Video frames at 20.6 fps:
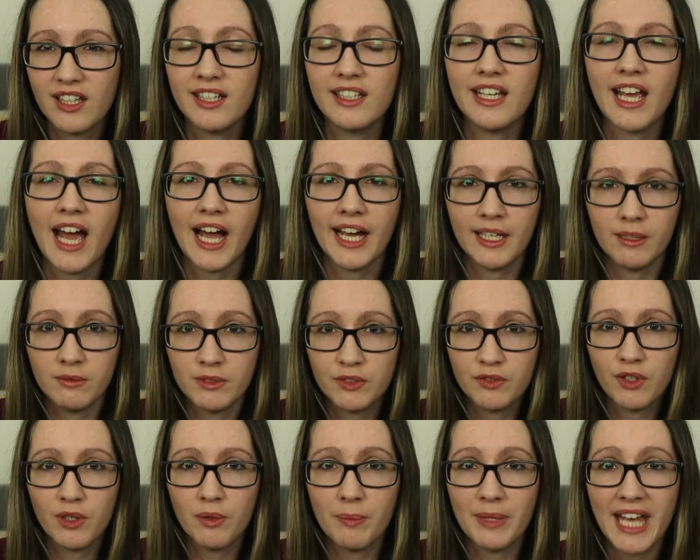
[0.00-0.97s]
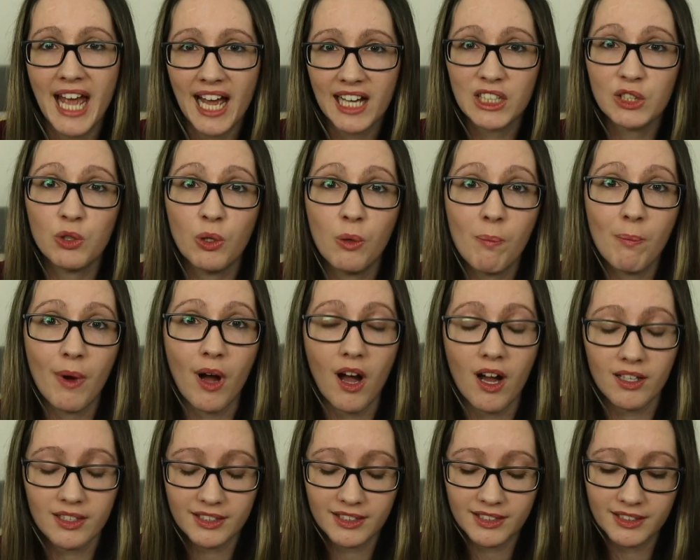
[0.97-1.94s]
than the items from the actual
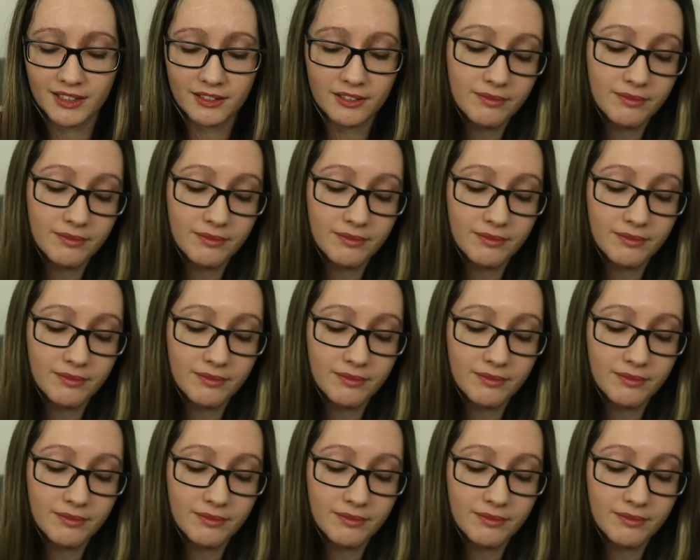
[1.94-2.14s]
box.